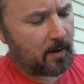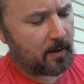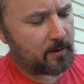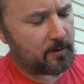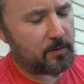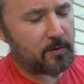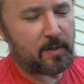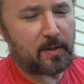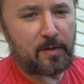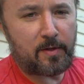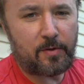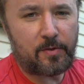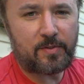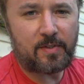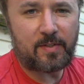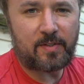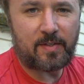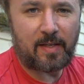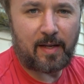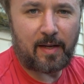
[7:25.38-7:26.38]
You can use
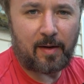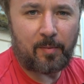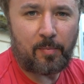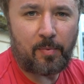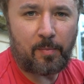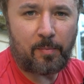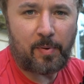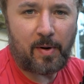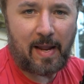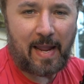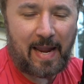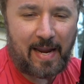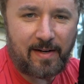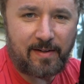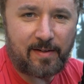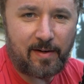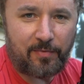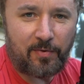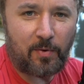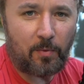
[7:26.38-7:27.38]
this thing
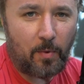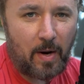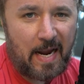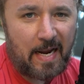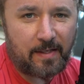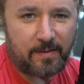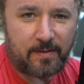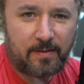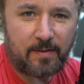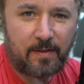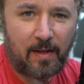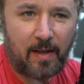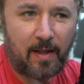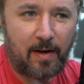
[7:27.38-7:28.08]
8 different ways,